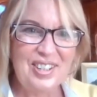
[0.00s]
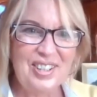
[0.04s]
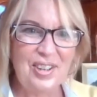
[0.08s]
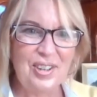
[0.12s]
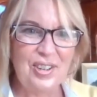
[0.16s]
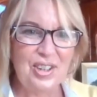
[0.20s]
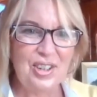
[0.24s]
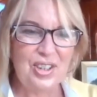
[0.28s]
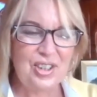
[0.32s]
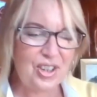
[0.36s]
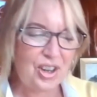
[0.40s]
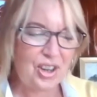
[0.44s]

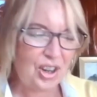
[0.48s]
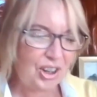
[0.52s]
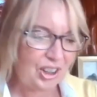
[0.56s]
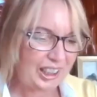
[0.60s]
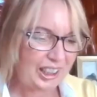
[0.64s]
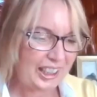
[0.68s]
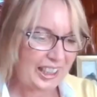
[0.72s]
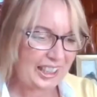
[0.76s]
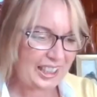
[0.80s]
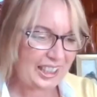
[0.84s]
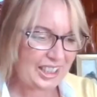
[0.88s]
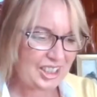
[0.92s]

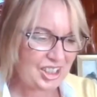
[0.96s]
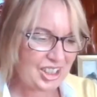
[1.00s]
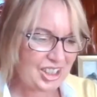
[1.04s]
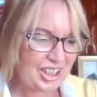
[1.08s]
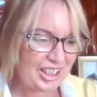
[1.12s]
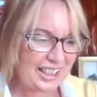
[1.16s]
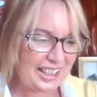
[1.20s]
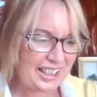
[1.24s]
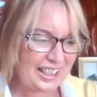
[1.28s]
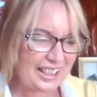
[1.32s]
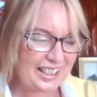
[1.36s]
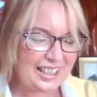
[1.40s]
knowledge
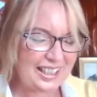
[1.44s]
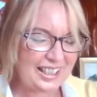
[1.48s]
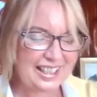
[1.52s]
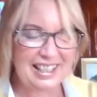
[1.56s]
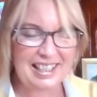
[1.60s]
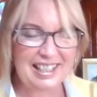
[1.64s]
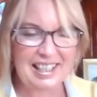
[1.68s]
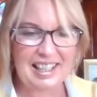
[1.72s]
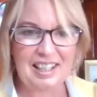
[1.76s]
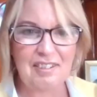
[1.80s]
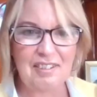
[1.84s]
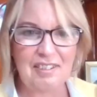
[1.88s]

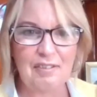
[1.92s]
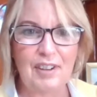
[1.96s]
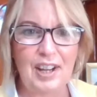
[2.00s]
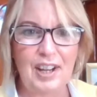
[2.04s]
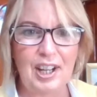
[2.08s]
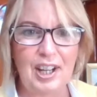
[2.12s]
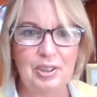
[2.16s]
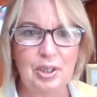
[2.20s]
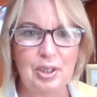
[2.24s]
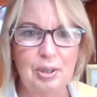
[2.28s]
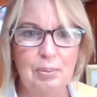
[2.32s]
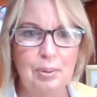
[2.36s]
is
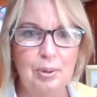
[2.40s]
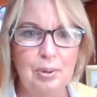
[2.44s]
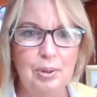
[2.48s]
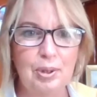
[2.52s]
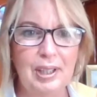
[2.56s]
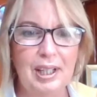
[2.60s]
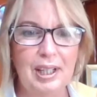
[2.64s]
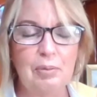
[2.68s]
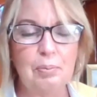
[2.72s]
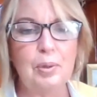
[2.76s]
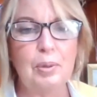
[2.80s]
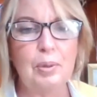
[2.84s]

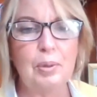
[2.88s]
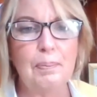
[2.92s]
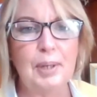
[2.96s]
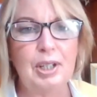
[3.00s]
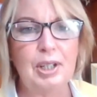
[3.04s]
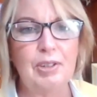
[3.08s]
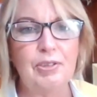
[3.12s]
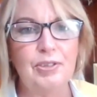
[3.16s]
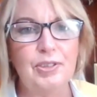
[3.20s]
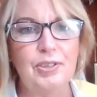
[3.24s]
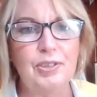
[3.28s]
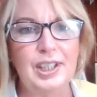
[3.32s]
invaluable and will
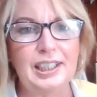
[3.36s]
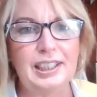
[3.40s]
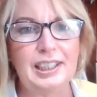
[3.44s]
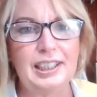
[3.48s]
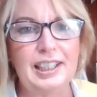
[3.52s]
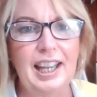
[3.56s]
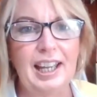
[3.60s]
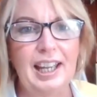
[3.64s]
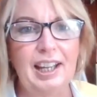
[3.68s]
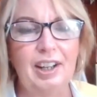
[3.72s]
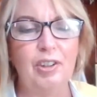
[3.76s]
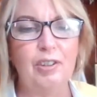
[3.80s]
be
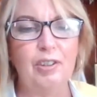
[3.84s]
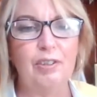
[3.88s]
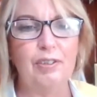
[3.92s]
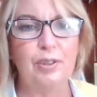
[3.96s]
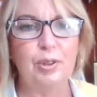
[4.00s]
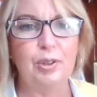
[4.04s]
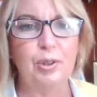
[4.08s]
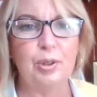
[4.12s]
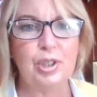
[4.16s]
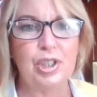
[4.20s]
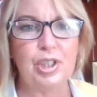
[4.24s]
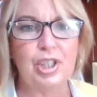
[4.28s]
really
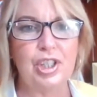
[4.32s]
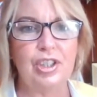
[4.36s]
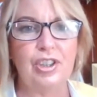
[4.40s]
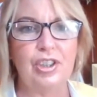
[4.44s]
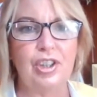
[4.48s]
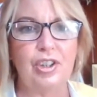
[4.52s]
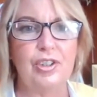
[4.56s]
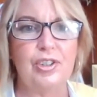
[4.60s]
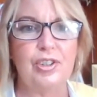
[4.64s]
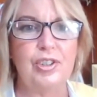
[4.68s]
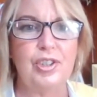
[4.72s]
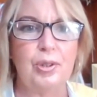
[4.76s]
helpful to
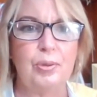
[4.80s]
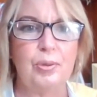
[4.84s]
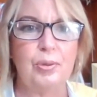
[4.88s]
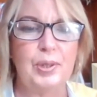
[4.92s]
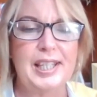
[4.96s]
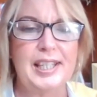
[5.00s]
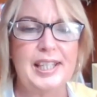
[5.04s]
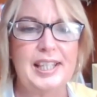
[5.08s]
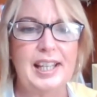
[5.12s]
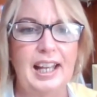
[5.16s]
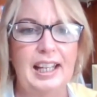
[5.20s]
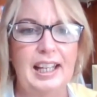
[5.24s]
those who are
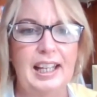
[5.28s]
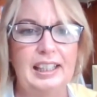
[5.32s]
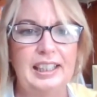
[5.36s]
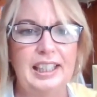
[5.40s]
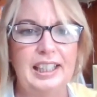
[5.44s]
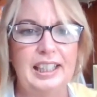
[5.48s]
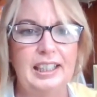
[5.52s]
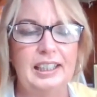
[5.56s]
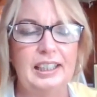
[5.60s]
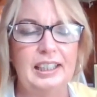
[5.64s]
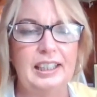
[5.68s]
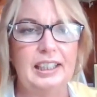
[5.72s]

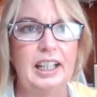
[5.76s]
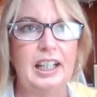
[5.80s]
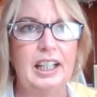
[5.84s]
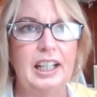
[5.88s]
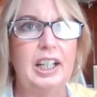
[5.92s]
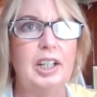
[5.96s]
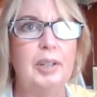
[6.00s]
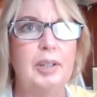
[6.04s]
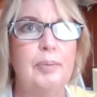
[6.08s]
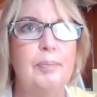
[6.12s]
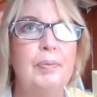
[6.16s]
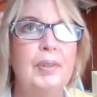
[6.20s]
sailing
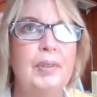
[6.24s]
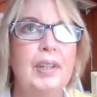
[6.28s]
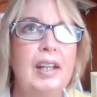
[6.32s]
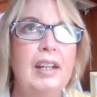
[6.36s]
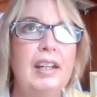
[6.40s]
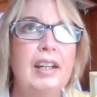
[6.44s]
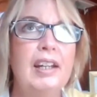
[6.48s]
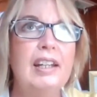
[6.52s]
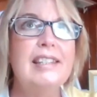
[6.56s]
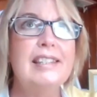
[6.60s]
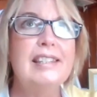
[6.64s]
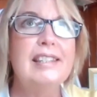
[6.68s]

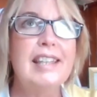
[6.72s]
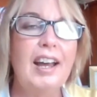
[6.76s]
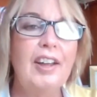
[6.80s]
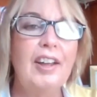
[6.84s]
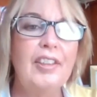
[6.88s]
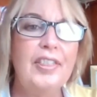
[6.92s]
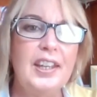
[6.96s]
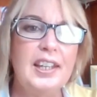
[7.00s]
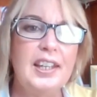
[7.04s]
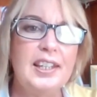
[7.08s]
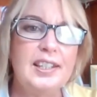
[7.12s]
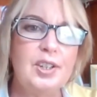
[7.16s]

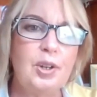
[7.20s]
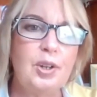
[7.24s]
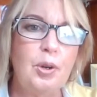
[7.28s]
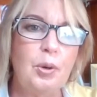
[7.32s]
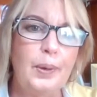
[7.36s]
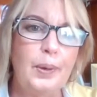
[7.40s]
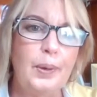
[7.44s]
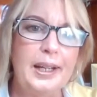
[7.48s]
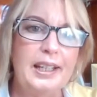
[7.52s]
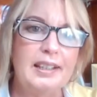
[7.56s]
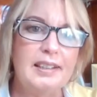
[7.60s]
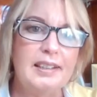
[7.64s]
southeast
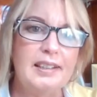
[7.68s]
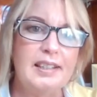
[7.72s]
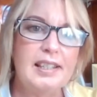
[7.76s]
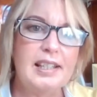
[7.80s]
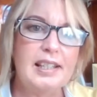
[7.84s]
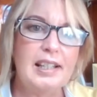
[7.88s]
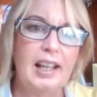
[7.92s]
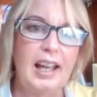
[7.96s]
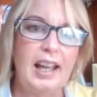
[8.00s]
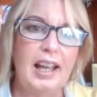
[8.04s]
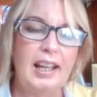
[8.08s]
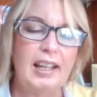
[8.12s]

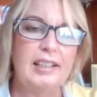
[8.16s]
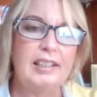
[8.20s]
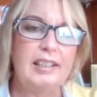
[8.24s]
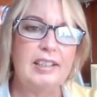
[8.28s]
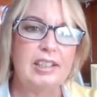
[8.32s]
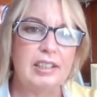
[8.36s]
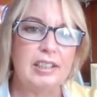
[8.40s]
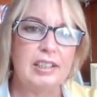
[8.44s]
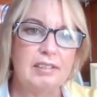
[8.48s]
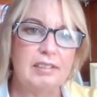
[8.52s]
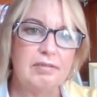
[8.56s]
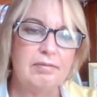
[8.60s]

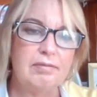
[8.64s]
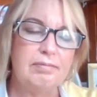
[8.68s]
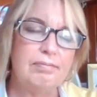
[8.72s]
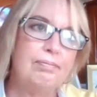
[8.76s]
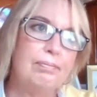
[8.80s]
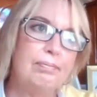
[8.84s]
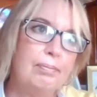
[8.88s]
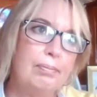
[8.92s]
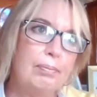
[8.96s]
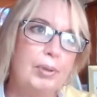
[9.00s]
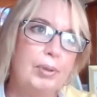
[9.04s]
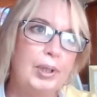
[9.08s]
Queensland and
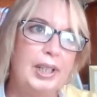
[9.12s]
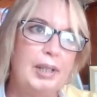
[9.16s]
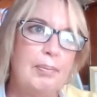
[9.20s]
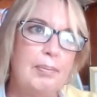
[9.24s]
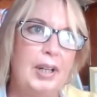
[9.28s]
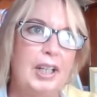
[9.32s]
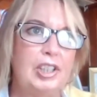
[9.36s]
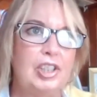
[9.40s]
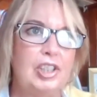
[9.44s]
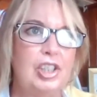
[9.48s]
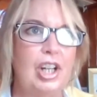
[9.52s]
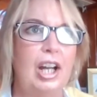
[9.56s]
pretty
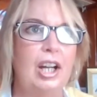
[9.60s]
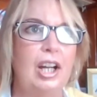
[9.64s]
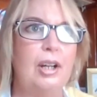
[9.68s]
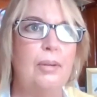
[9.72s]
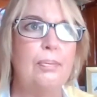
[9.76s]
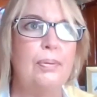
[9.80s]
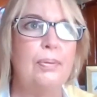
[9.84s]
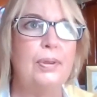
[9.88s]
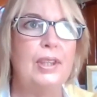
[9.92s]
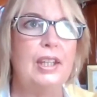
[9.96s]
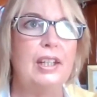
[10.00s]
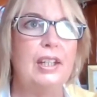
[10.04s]
much
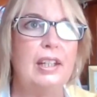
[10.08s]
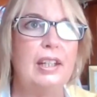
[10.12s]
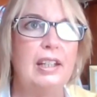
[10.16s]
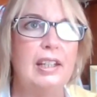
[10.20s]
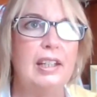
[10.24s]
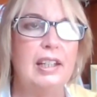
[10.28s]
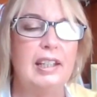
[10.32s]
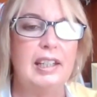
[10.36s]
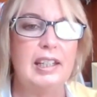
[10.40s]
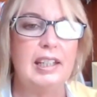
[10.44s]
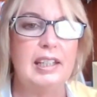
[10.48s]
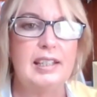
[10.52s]
up
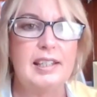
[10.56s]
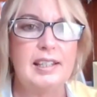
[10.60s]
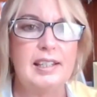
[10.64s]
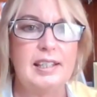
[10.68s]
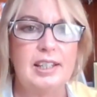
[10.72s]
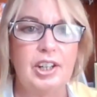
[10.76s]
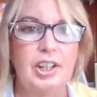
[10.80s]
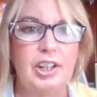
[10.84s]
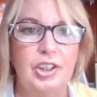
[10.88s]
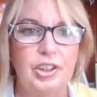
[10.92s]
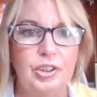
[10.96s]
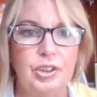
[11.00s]
the
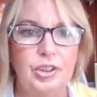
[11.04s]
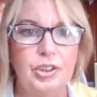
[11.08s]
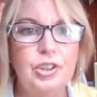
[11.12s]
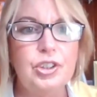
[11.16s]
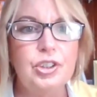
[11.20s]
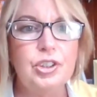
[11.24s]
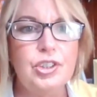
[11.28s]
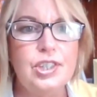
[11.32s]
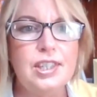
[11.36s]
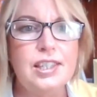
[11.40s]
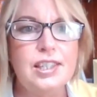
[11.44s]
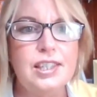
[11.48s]
east
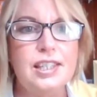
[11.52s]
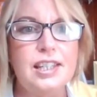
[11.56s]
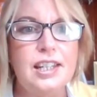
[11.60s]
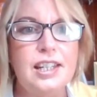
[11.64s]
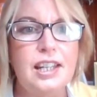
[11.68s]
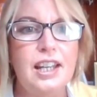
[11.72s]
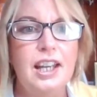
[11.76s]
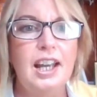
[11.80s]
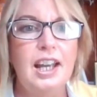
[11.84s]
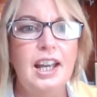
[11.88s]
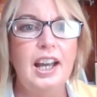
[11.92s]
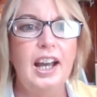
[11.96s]
coast,
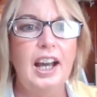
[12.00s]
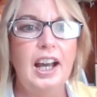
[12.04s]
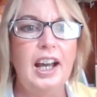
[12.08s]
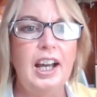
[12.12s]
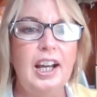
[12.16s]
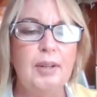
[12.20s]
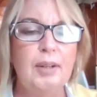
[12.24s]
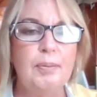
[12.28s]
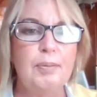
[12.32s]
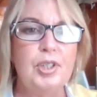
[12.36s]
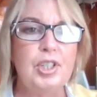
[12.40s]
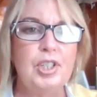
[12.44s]

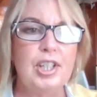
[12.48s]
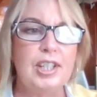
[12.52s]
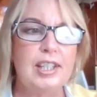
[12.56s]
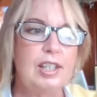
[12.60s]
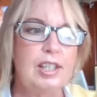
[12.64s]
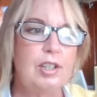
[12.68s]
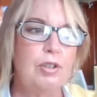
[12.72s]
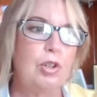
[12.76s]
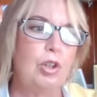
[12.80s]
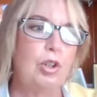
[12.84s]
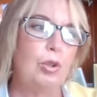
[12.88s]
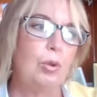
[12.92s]

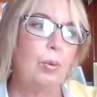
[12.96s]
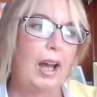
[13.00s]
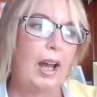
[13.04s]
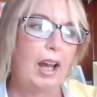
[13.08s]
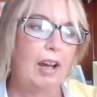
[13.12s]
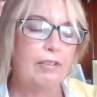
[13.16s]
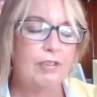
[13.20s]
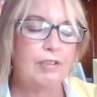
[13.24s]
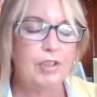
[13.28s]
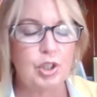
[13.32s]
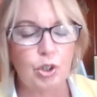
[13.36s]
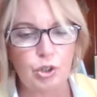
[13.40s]
just who
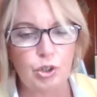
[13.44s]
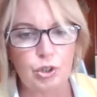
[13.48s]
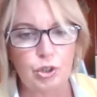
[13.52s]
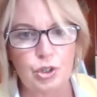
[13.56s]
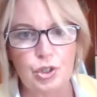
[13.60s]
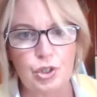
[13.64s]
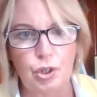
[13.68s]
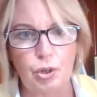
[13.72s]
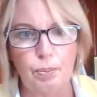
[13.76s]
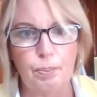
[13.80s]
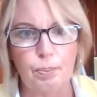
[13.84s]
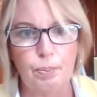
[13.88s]
have
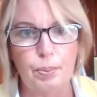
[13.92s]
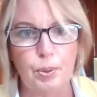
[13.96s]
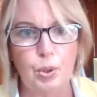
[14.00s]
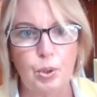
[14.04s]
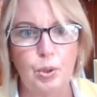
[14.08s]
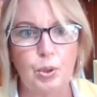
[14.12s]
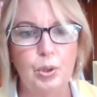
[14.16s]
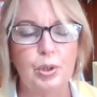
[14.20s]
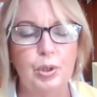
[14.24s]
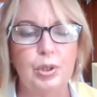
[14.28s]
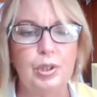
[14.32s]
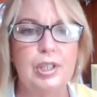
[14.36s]
dogs on
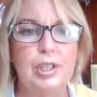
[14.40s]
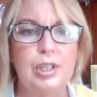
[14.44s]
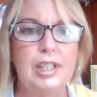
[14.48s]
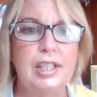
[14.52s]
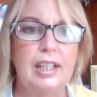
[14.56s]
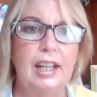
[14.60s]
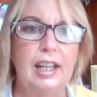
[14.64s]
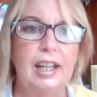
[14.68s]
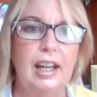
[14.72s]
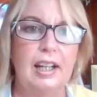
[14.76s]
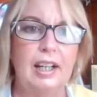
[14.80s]
board